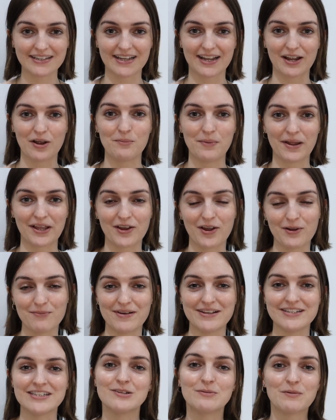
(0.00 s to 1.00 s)
like, oh my god,
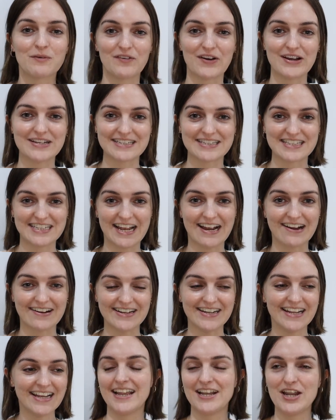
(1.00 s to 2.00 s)
my supervisor's there
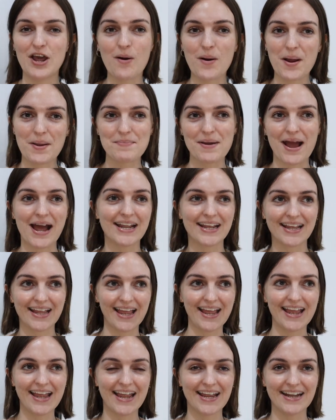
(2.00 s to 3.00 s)
and they know I'm panicking
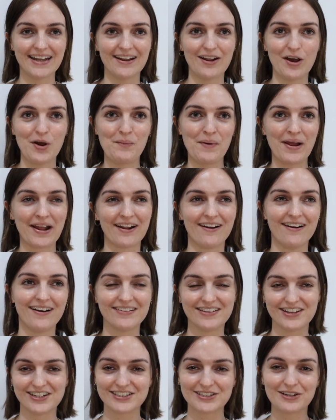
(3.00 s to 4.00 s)
and oh my
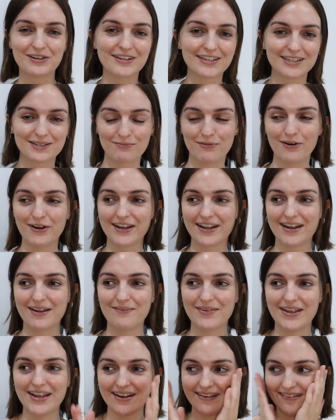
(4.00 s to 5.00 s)
god, they're so disappointed
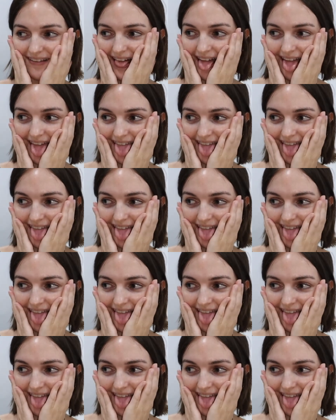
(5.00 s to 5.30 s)
in me and